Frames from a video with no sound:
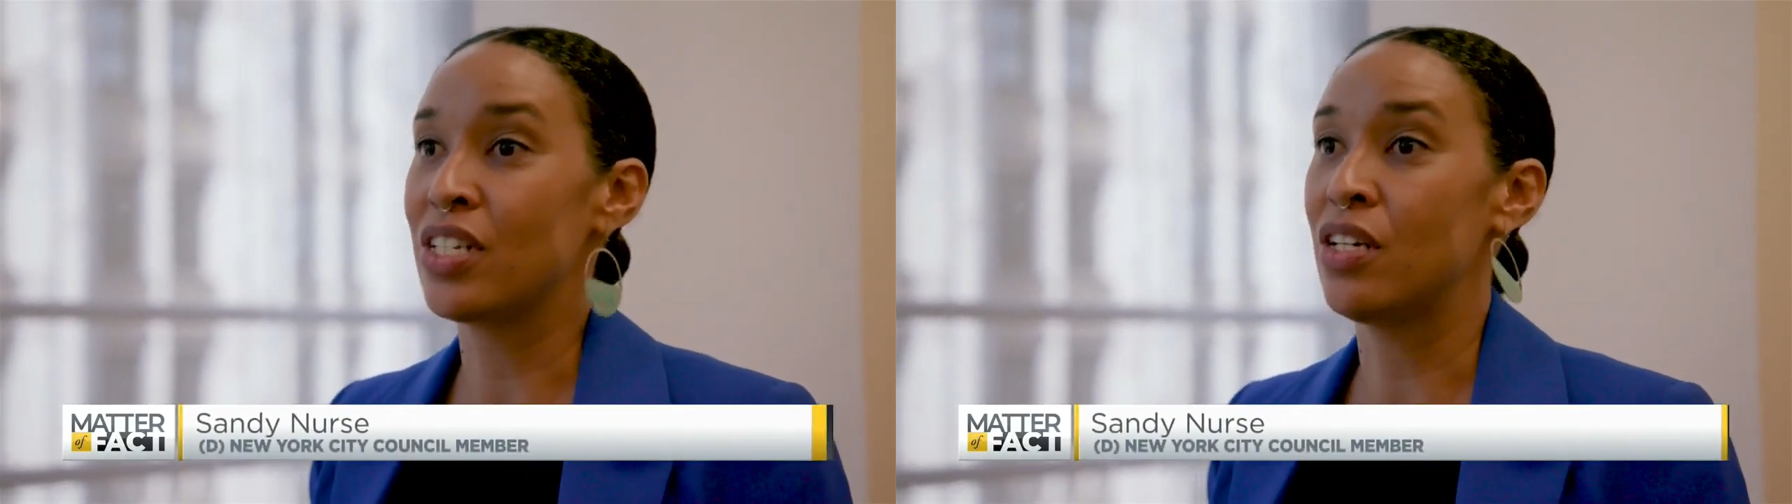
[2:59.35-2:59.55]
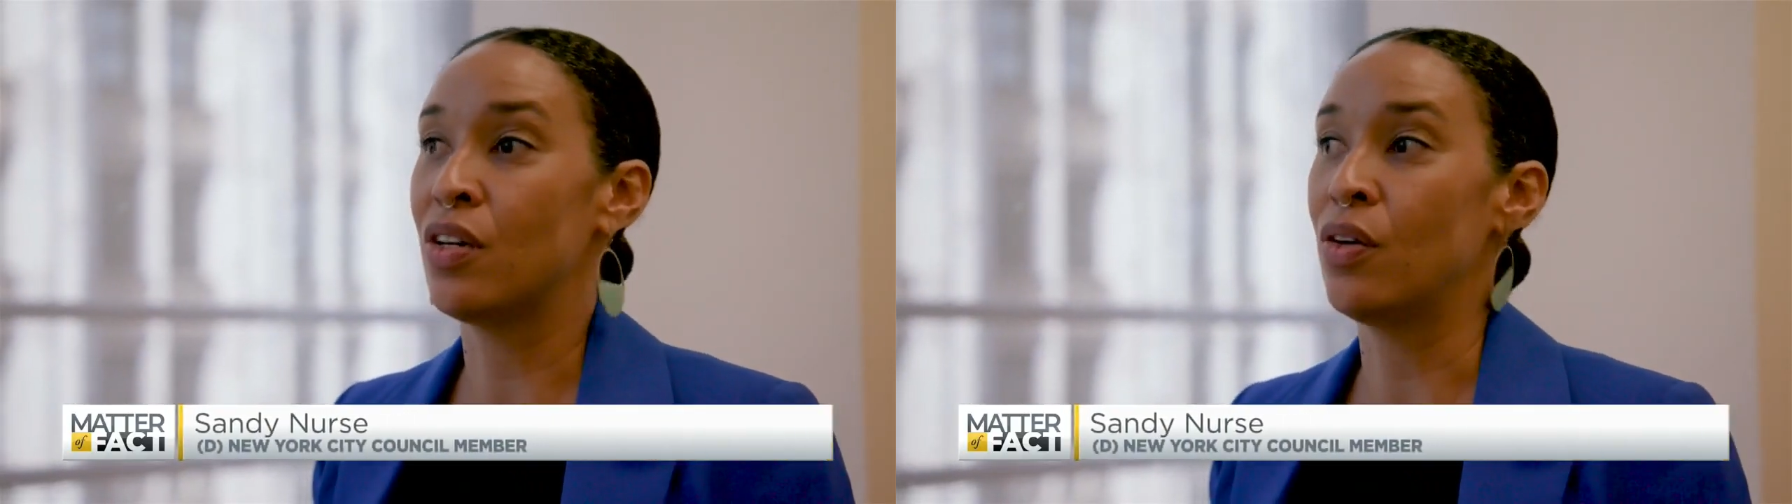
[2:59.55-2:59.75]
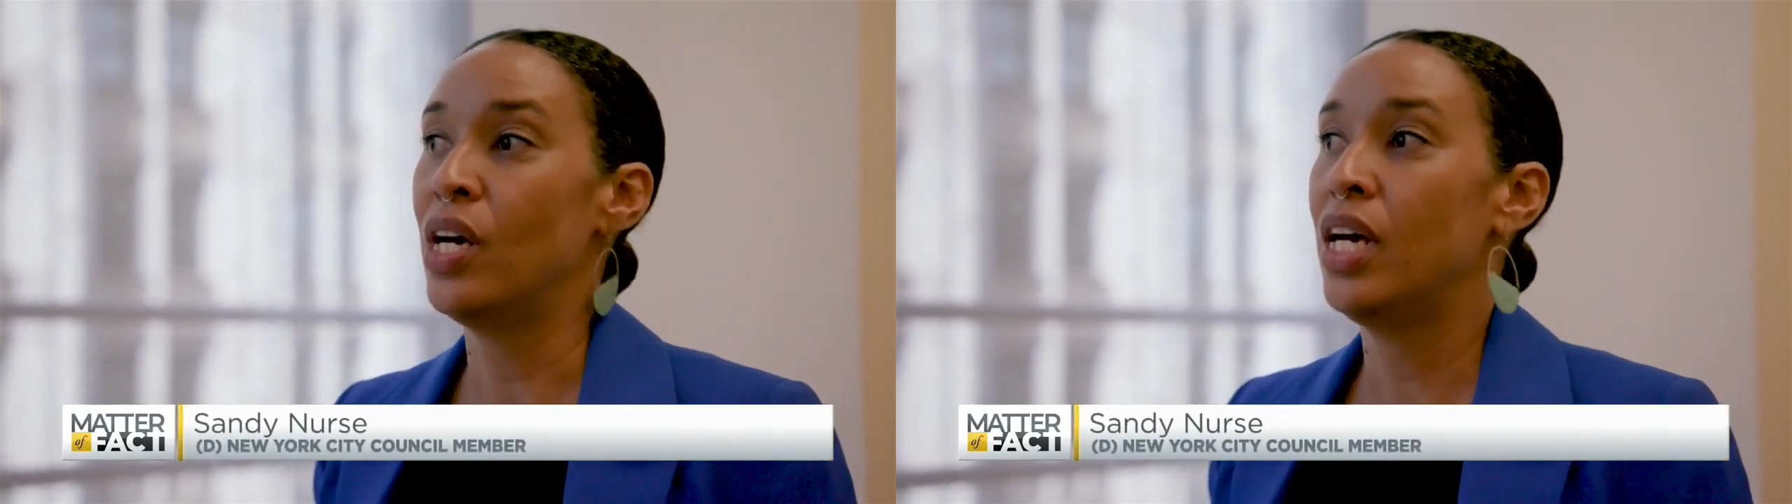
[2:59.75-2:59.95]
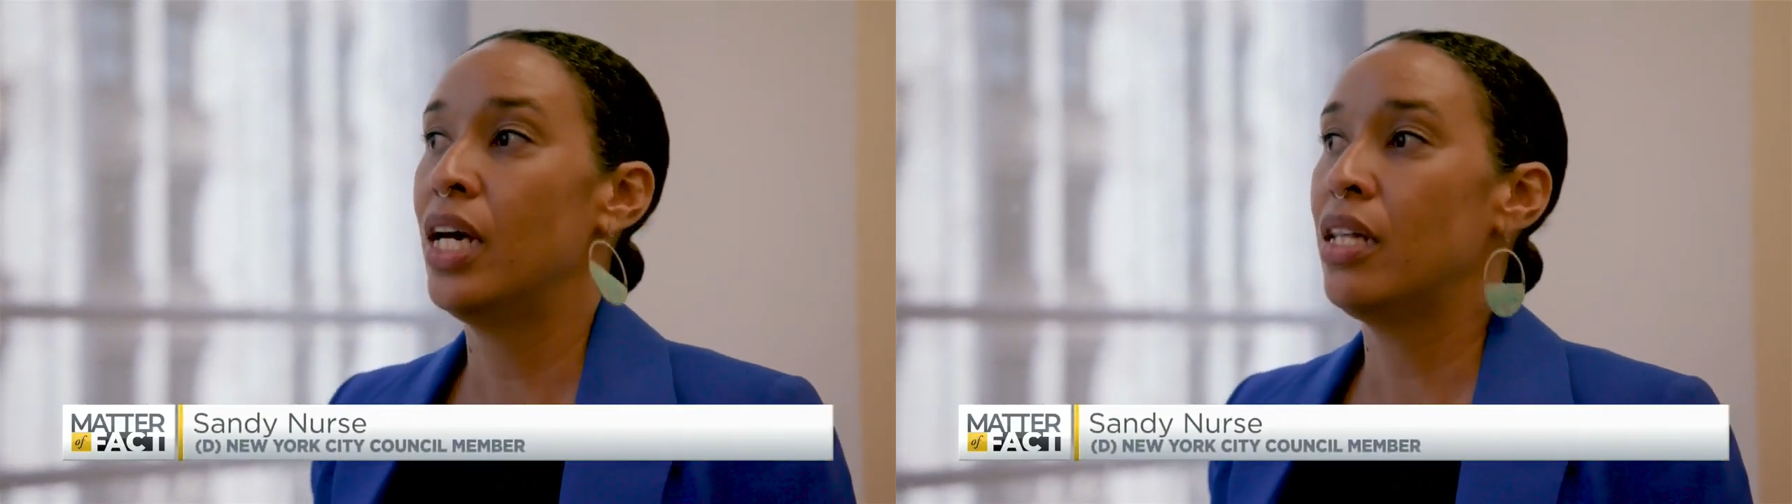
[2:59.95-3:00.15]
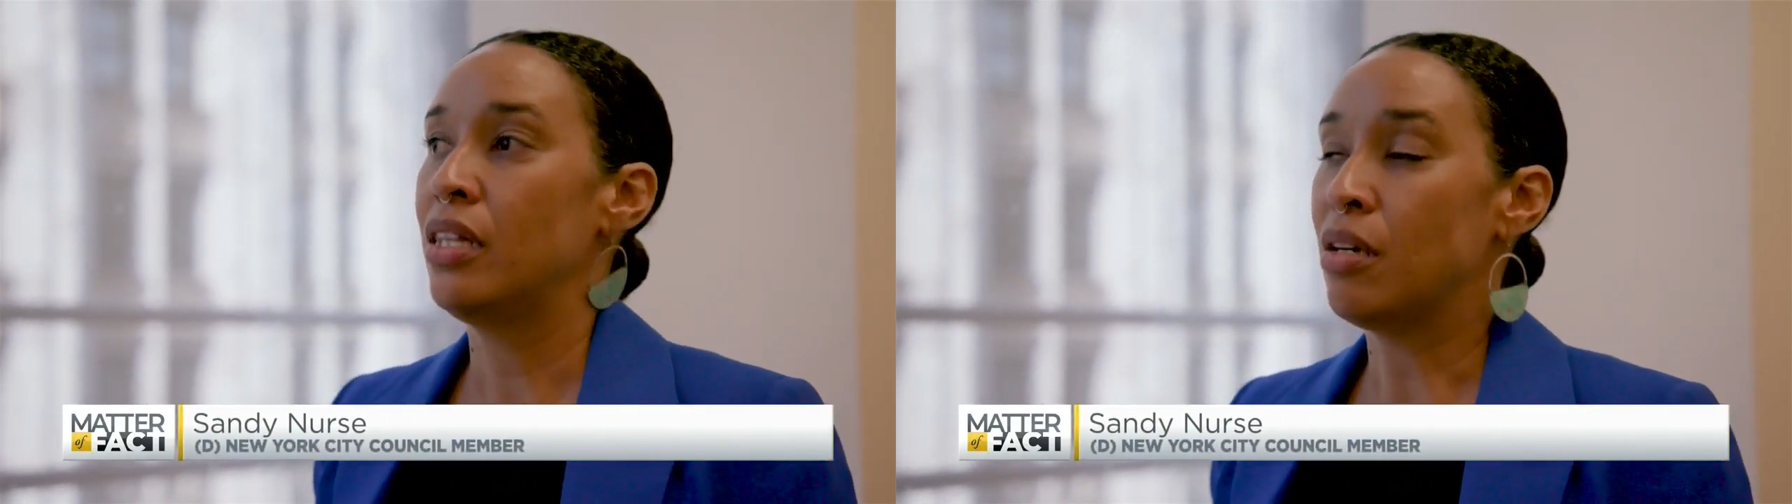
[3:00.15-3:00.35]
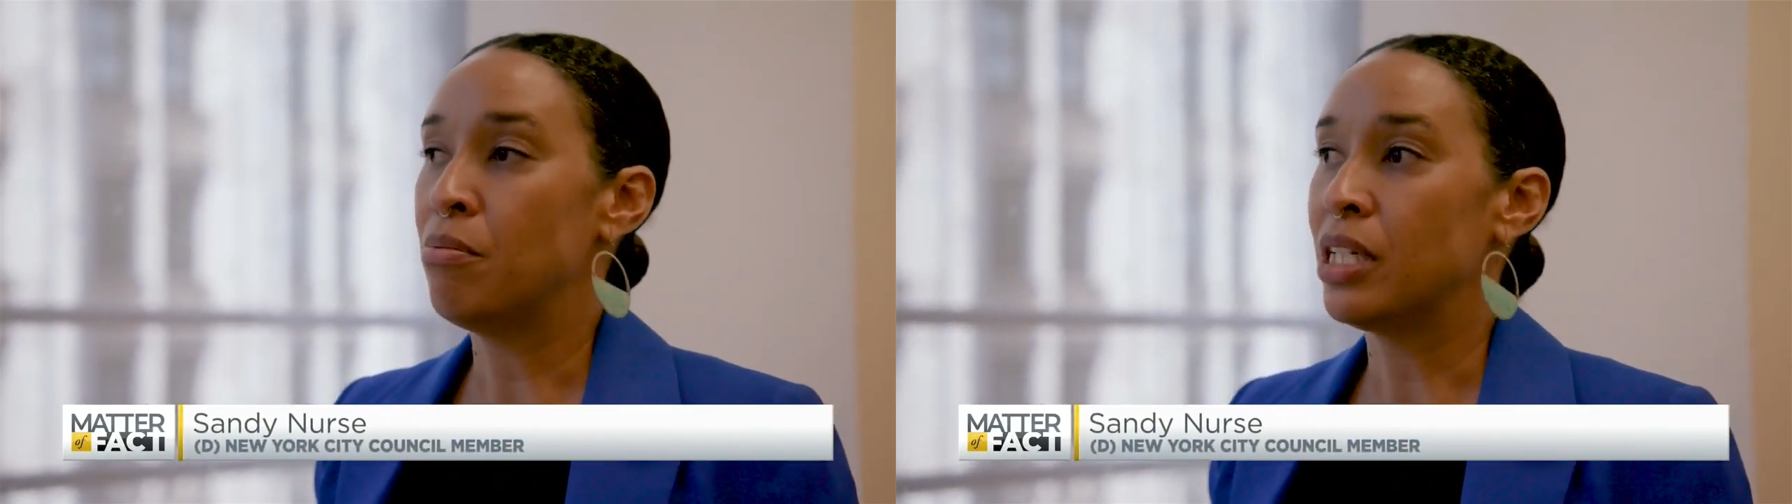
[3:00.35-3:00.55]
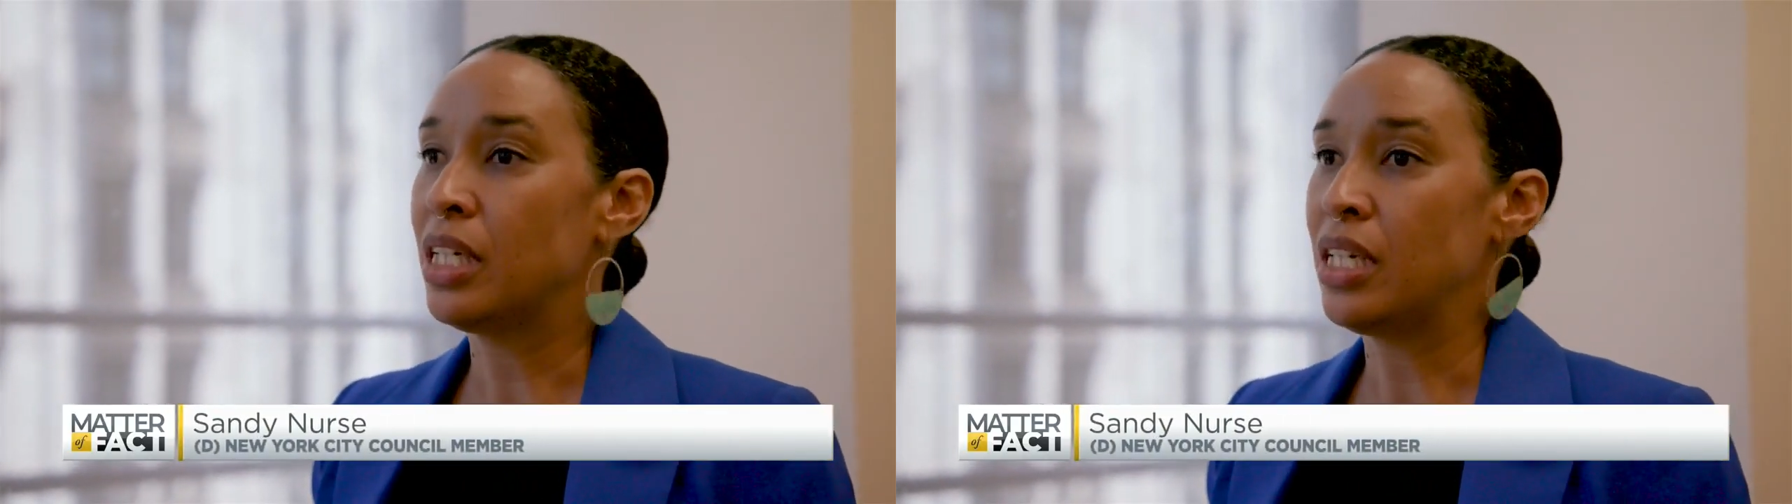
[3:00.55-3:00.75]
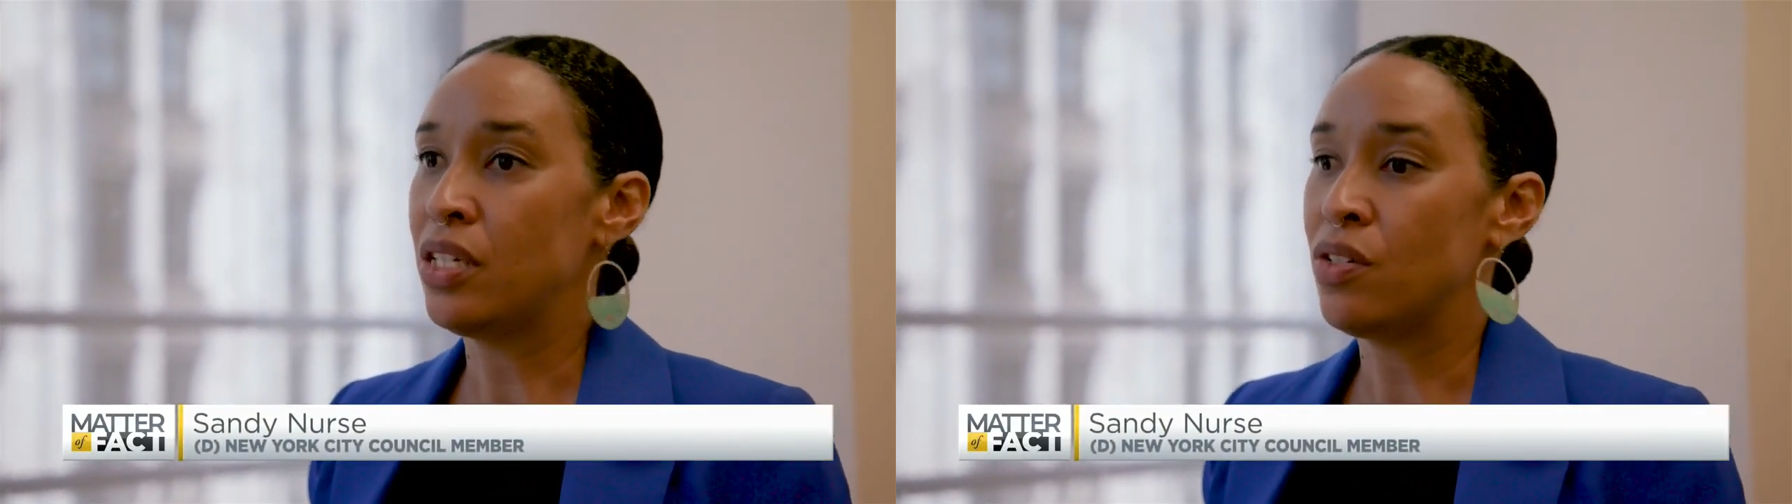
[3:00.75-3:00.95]
So the
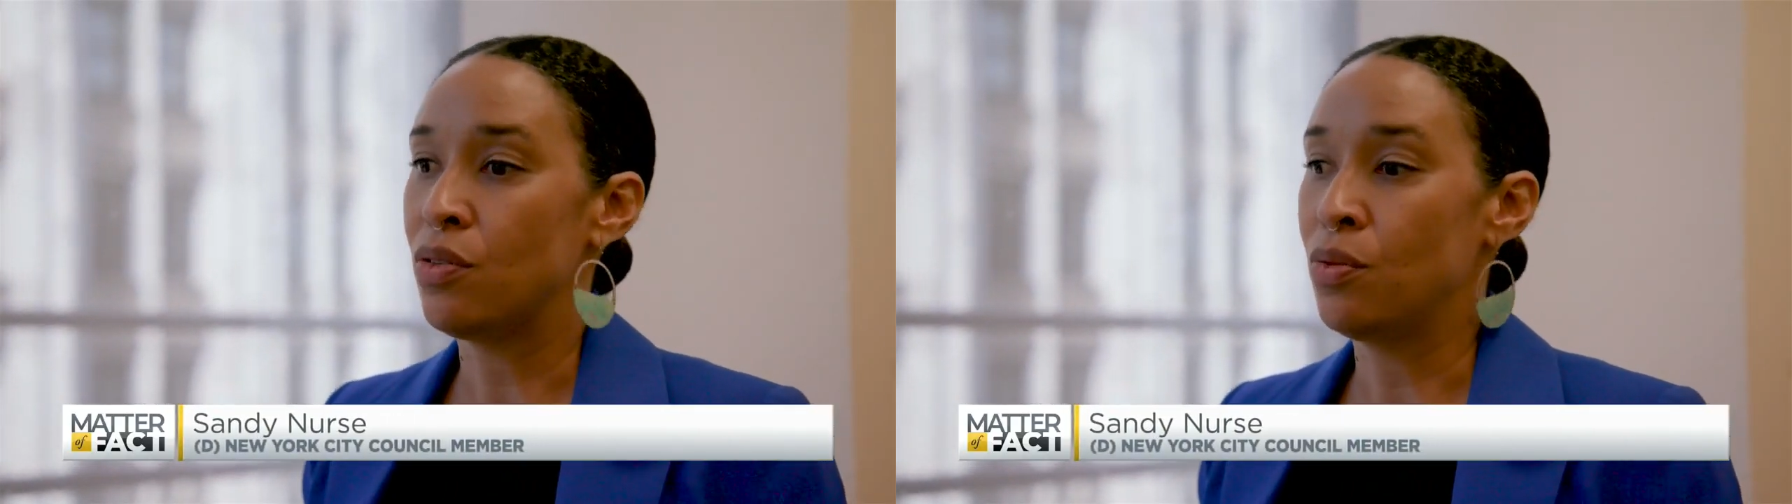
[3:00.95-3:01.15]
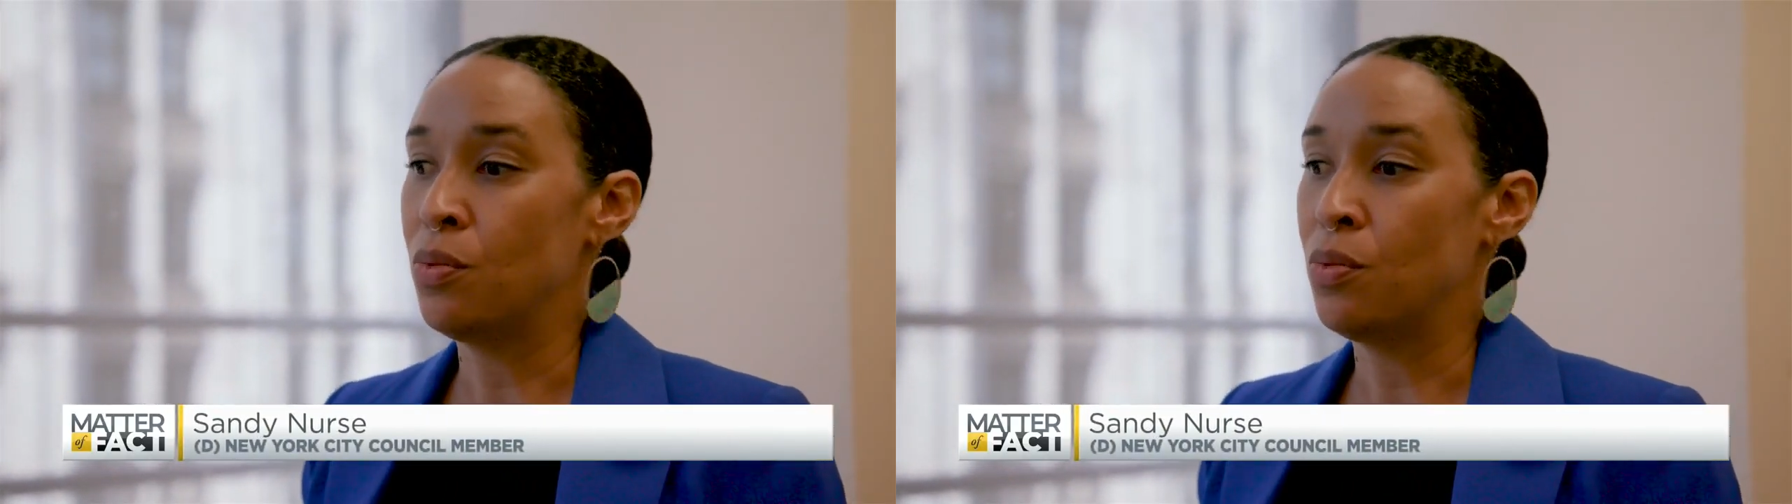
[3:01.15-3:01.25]
ability to,